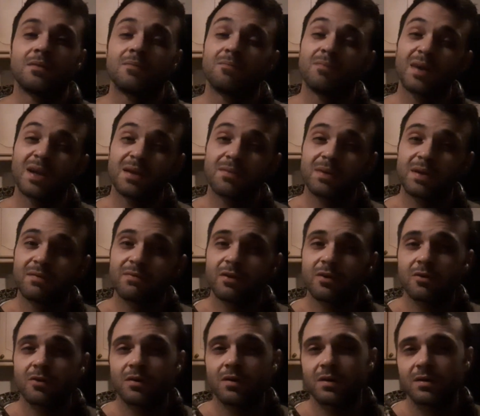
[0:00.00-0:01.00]
maybe if I
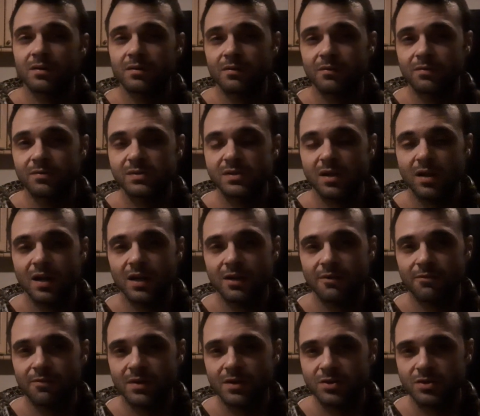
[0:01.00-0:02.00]
got a slightly
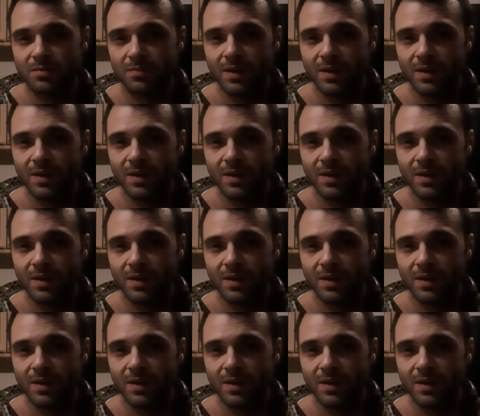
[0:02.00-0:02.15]
fresher